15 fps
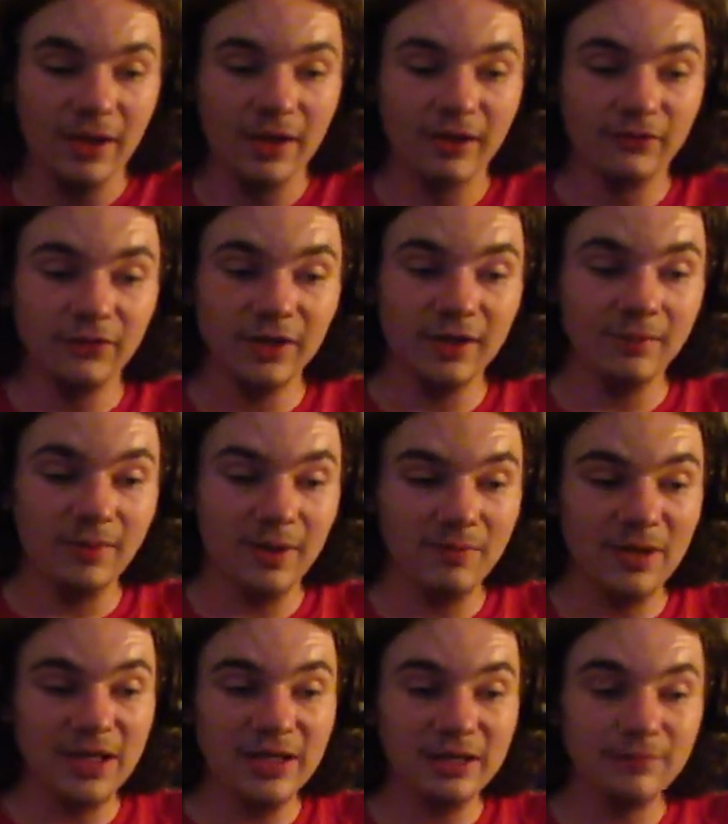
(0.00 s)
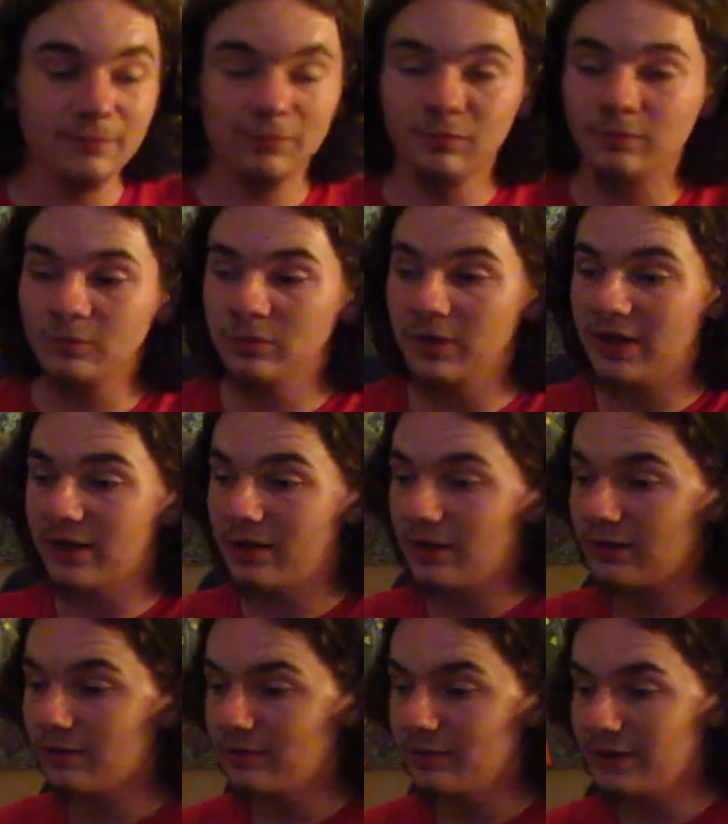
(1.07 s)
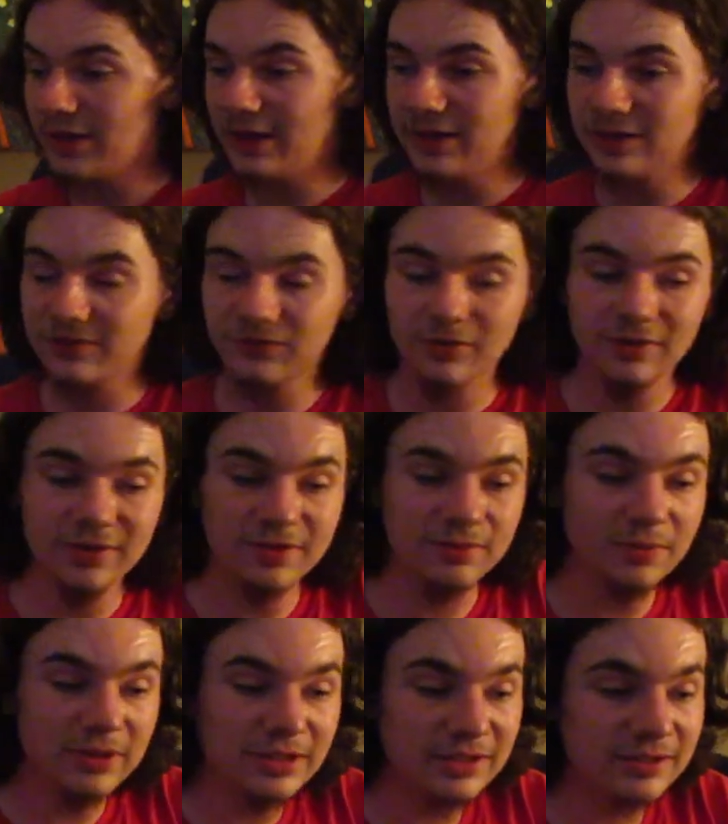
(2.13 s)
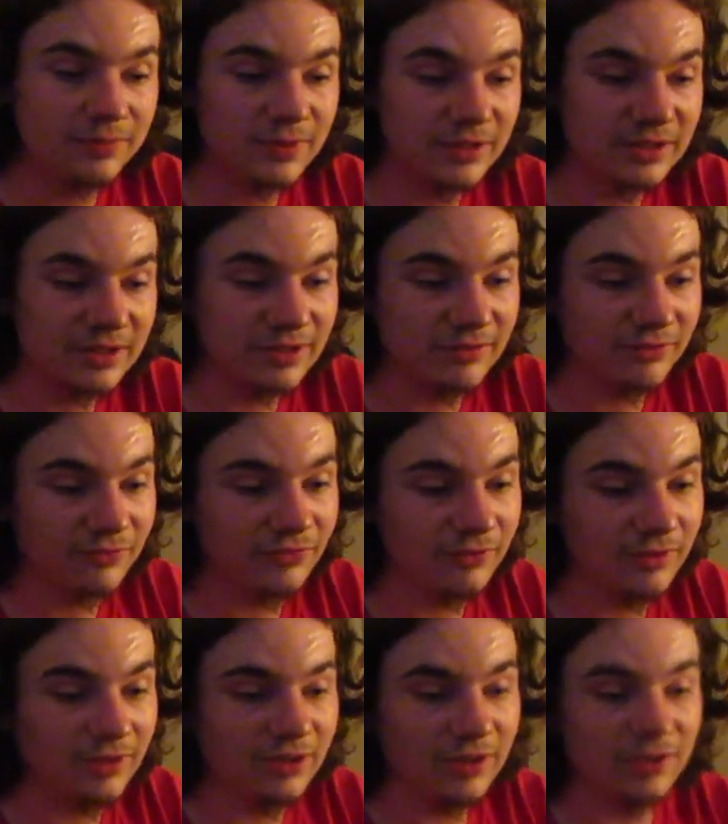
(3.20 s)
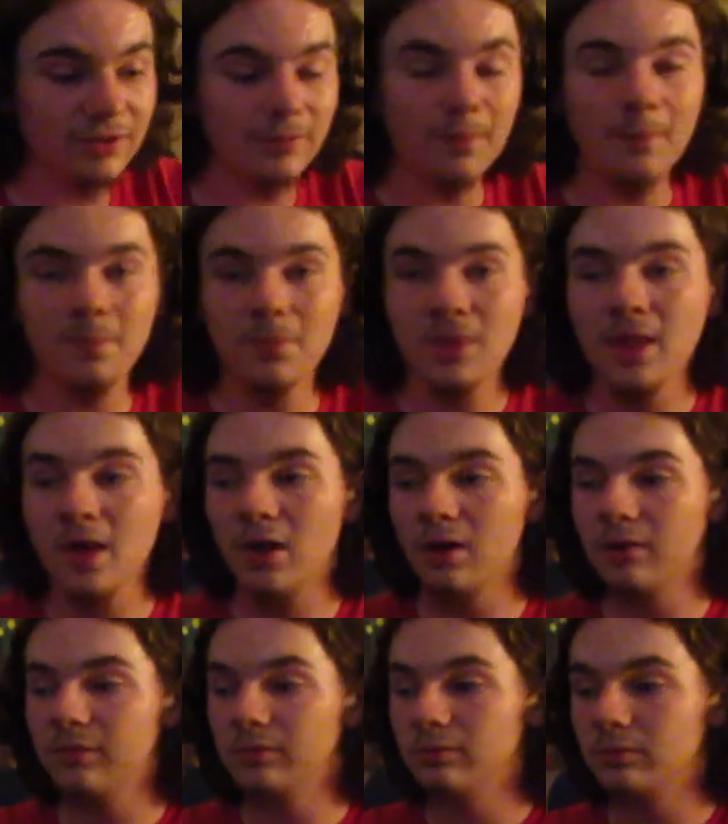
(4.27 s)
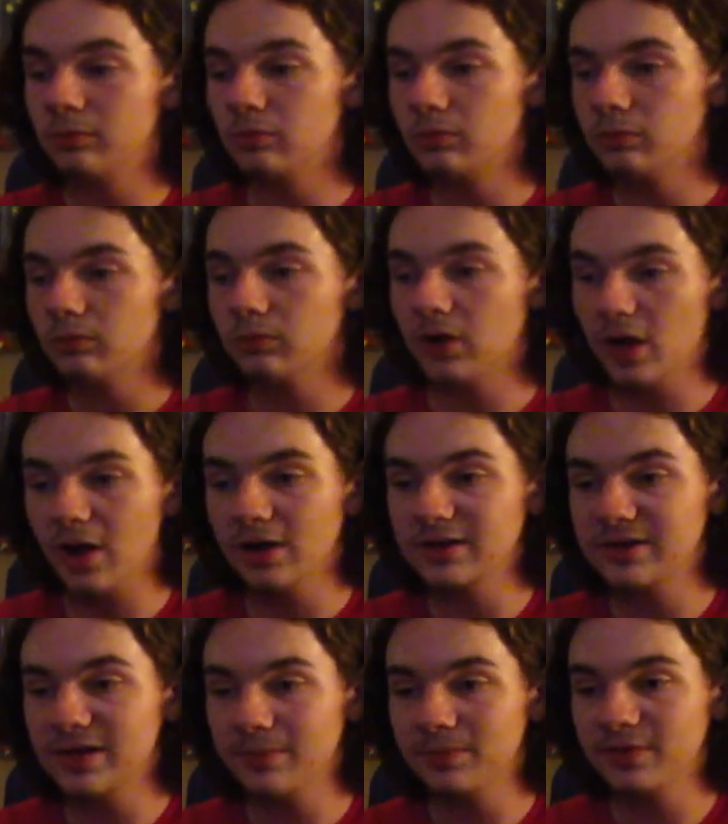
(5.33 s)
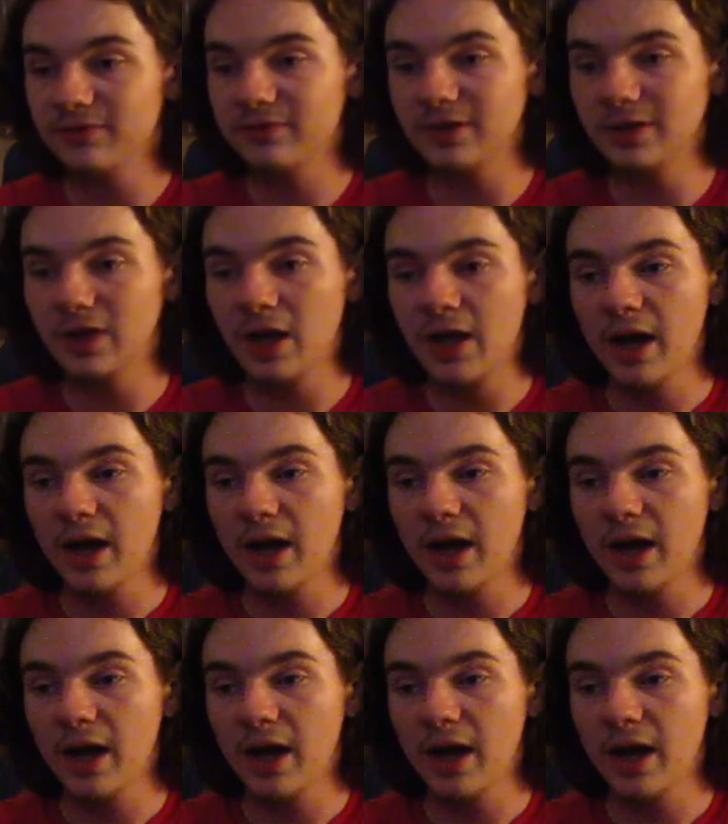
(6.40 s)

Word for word: I feel like my main like likes for this piece because of the concept of it.